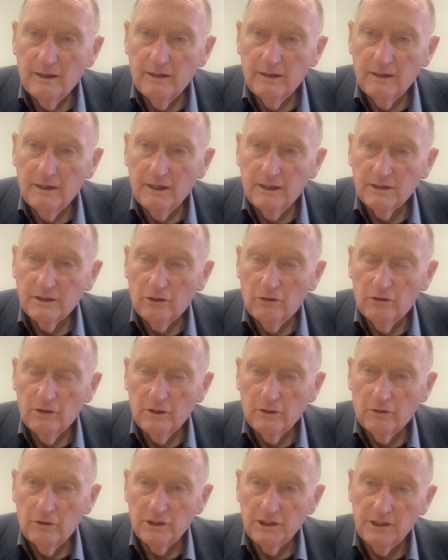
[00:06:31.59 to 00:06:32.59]
his
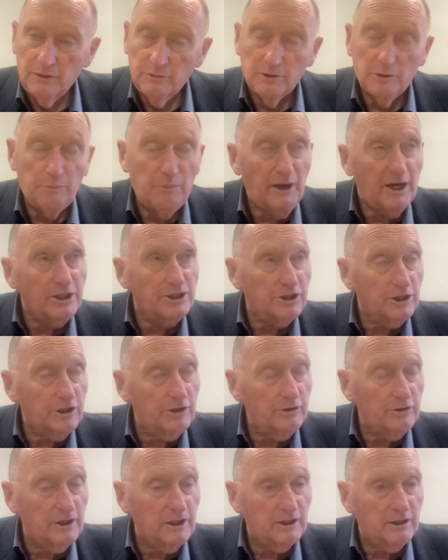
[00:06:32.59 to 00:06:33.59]
conduct because he was
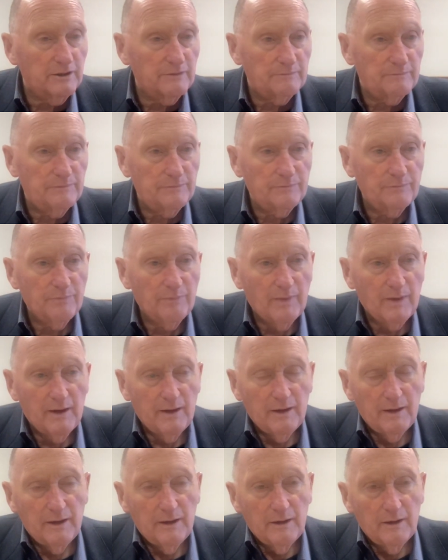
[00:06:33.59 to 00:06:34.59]
persecuting them.
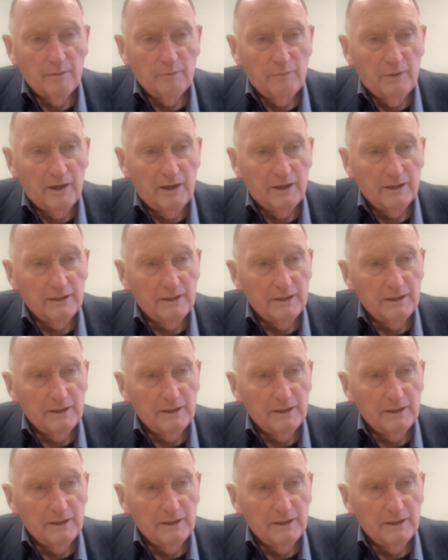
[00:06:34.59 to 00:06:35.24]
But